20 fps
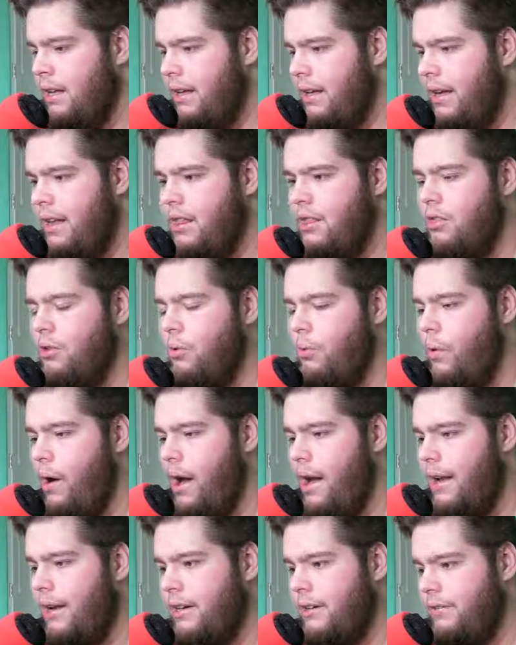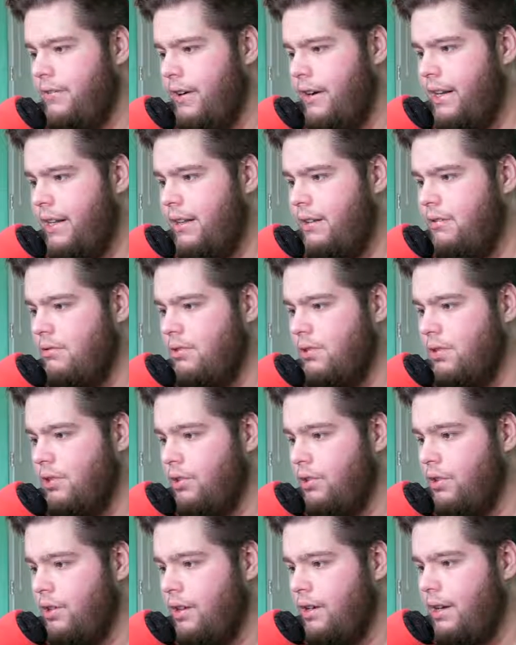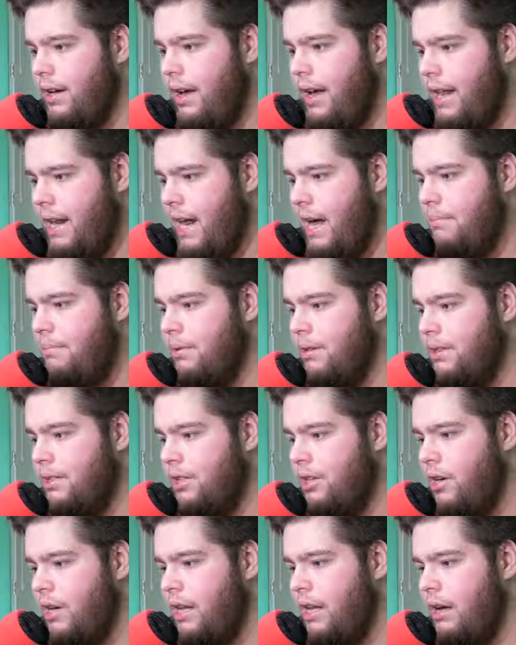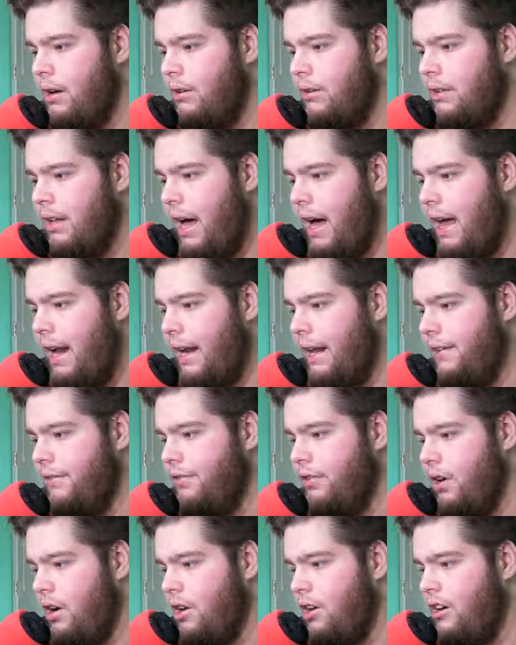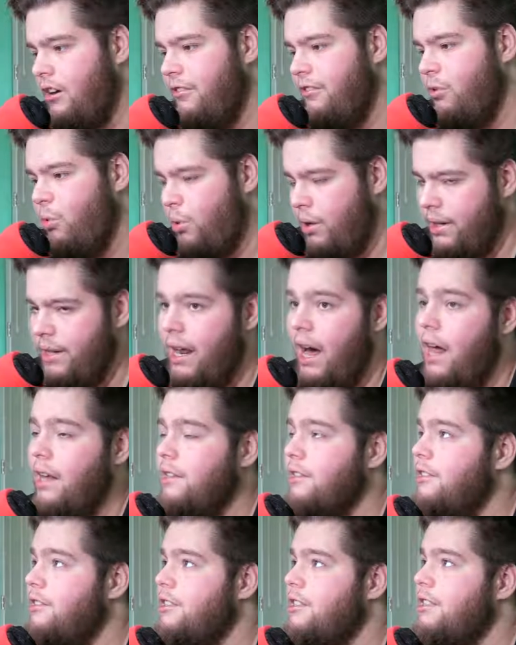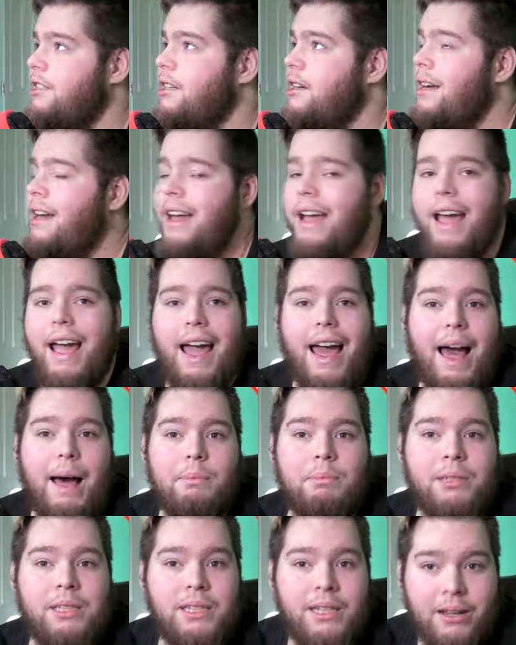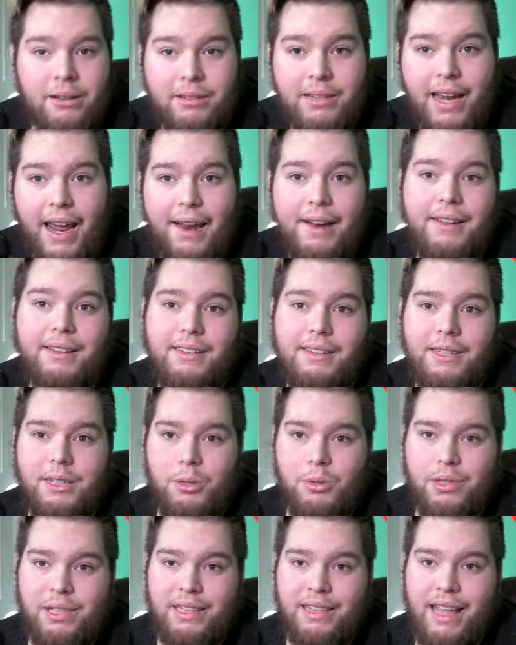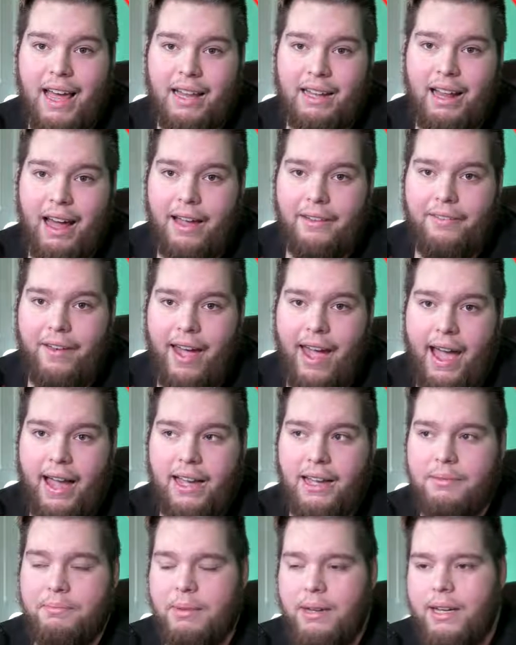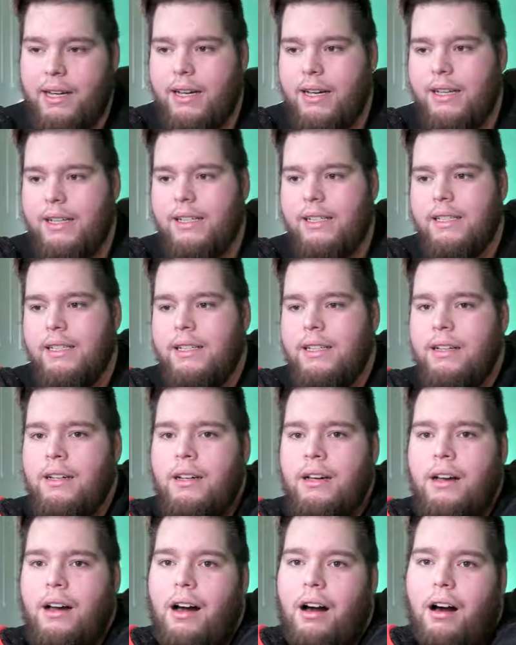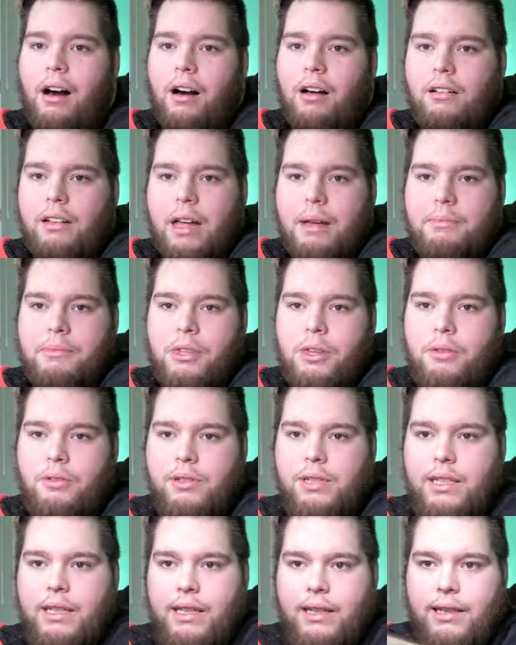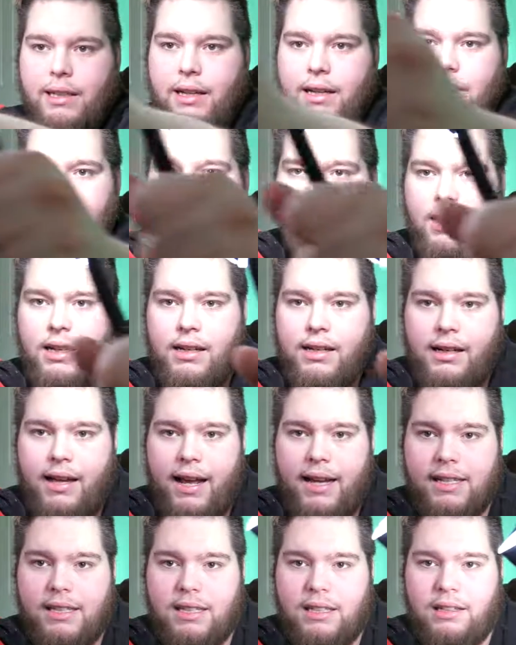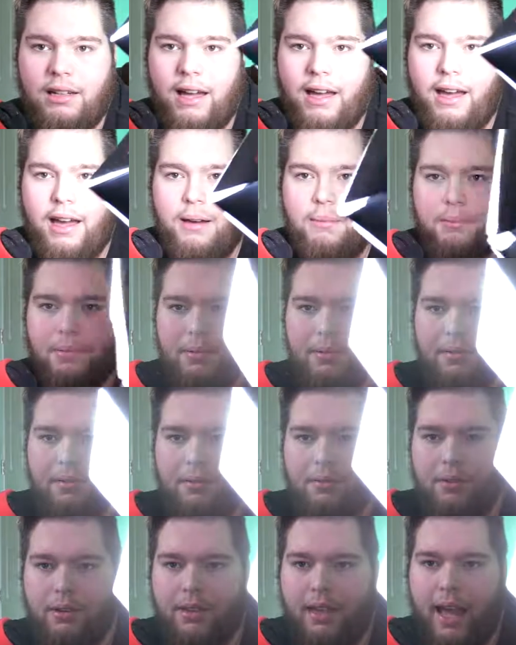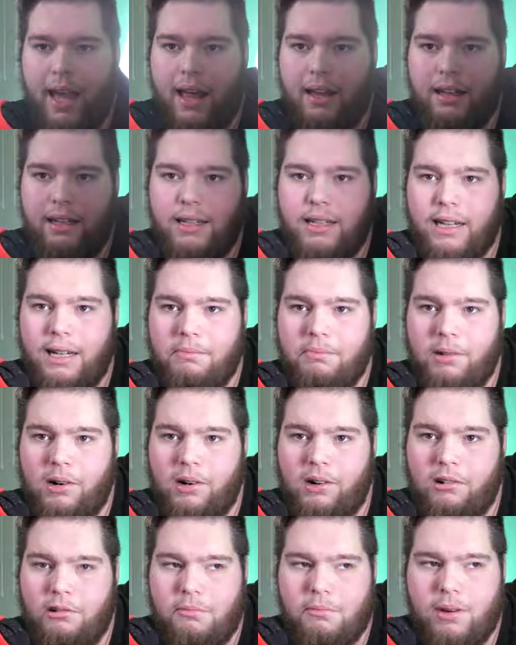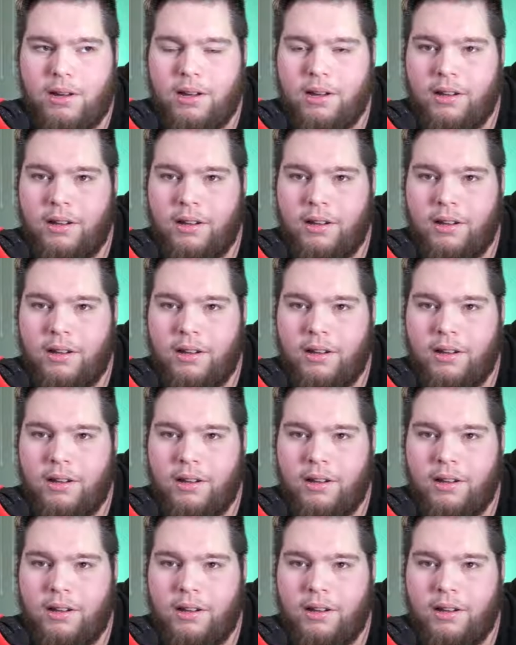in the way your videos look. And I put studio lighting for under $40. I'm still technically using that life hack, because all I'm using is a desk lamp with an LED bulb